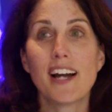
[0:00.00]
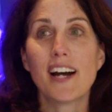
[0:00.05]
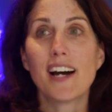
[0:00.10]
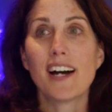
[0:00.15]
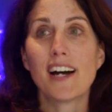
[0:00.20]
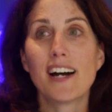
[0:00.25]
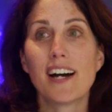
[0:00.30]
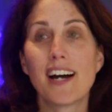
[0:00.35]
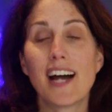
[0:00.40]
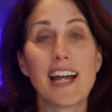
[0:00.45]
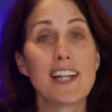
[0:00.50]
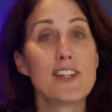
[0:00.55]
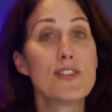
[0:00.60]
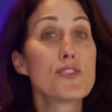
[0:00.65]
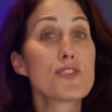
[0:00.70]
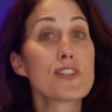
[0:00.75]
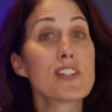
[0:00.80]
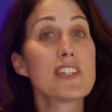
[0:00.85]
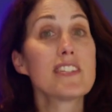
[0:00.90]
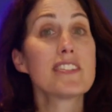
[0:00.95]
I
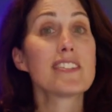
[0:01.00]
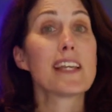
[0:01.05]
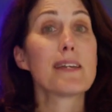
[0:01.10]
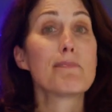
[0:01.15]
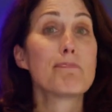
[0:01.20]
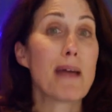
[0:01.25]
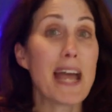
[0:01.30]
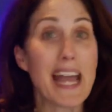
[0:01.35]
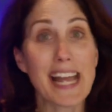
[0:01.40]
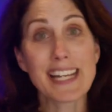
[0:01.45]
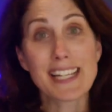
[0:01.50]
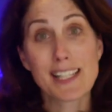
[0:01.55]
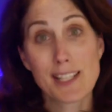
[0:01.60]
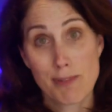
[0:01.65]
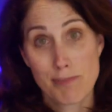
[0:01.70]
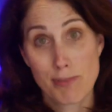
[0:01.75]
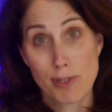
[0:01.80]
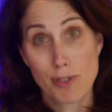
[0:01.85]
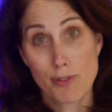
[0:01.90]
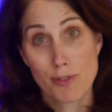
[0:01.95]
usually say back in
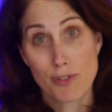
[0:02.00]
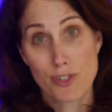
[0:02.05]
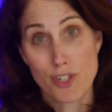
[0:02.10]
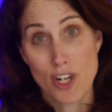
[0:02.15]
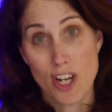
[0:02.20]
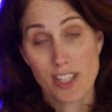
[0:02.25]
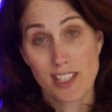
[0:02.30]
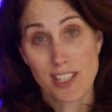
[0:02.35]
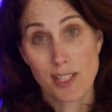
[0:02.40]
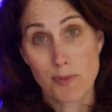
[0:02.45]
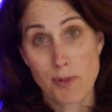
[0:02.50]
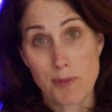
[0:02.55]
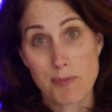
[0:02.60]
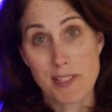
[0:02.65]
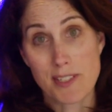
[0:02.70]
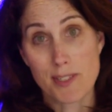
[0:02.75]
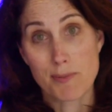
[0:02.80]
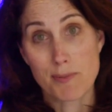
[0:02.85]
the booth talking women's